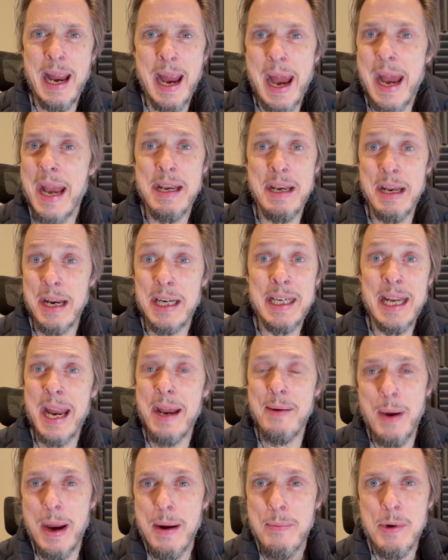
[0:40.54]
And
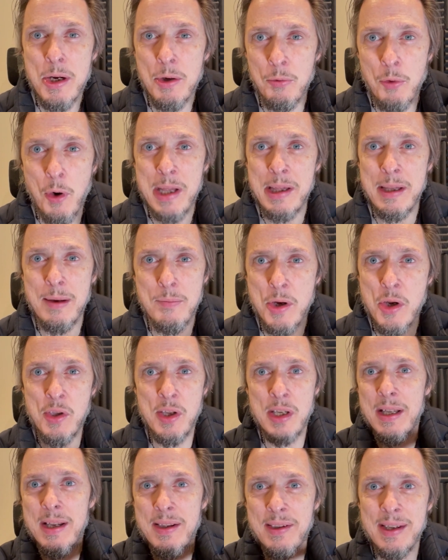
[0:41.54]
again, maybe you write them
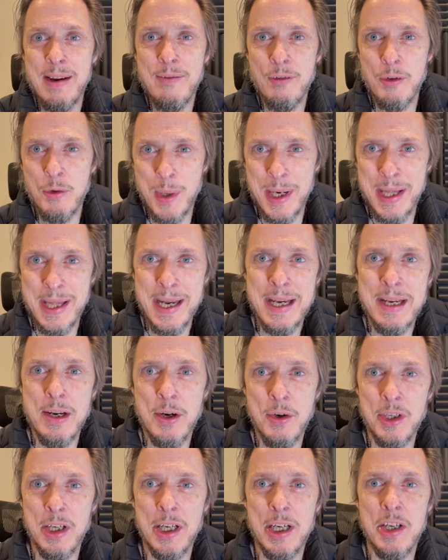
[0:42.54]
using this given when then
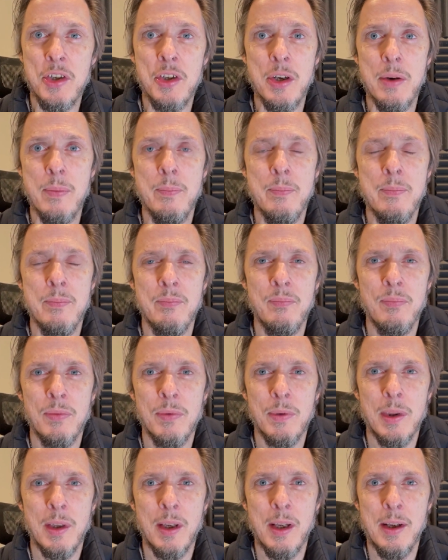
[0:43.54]
notation.
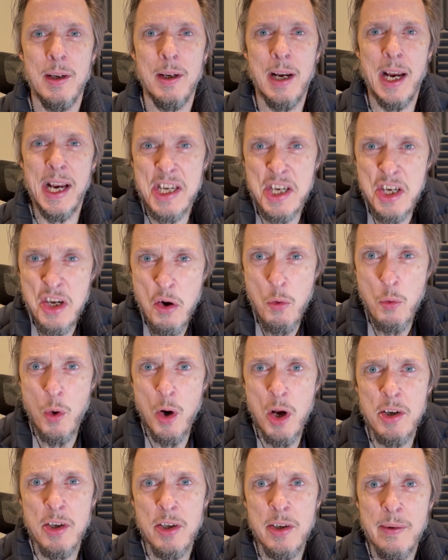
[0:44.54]
And you know
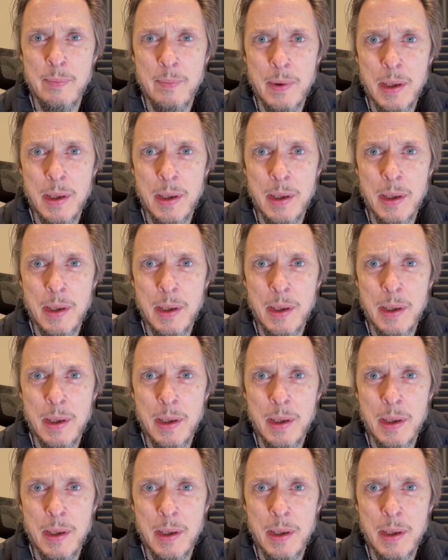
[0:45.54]
what?